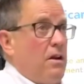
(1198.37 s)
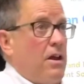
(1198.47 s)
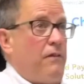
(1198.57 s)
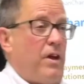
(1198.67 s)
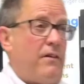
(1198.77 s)

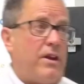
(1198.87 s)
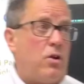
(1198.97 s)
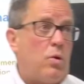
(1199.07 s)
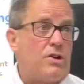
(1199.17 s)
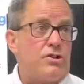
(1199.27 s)
If you have any
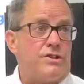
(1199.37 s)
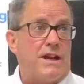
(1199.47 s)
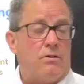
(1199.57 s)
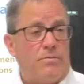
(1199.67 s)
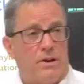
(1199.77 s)
questions,
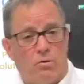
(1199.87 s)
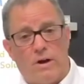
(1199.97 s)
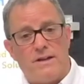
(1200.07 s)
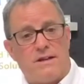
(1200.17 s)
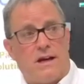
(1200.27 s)
now would be a
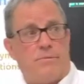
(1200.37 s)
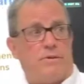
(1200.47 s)
great time to